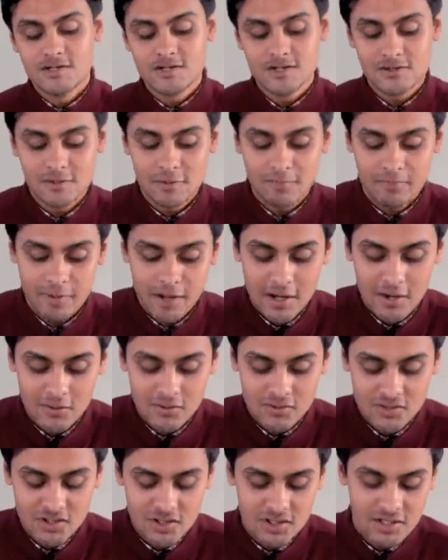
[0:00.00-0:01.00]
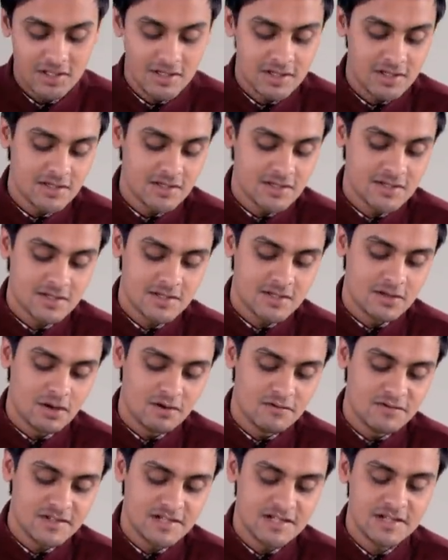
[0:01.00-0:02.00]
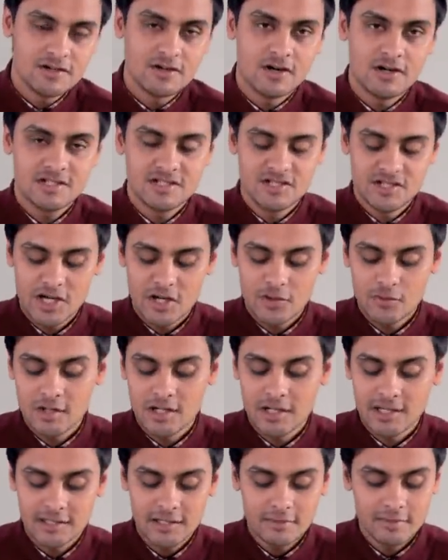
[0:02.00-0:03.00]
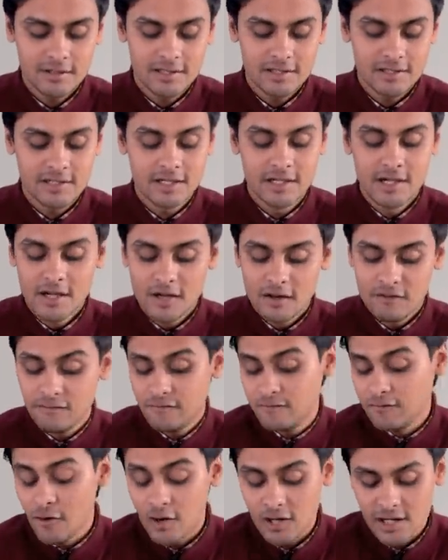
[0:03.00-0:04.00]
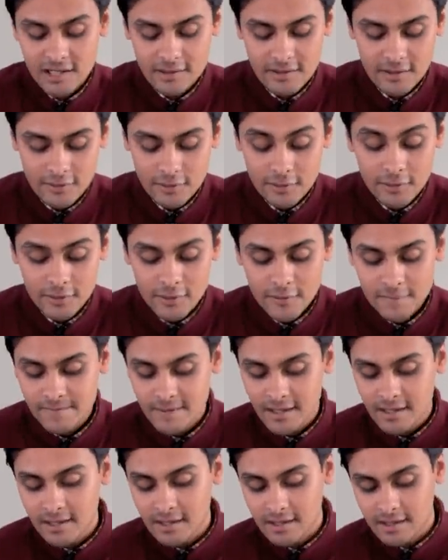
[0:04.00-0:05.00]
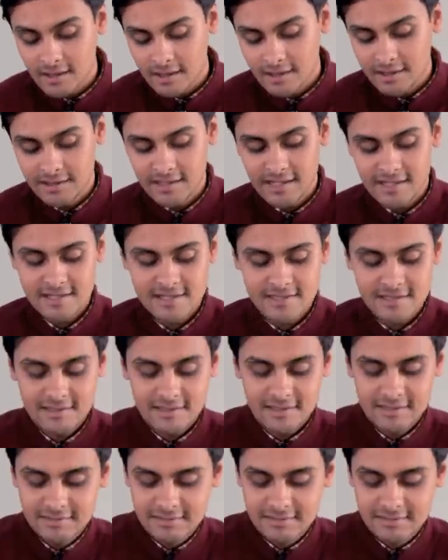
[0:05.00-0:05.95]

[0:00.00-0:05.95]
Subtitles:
So the pouch is obviously not genuine leather but faux leather ho yo it has a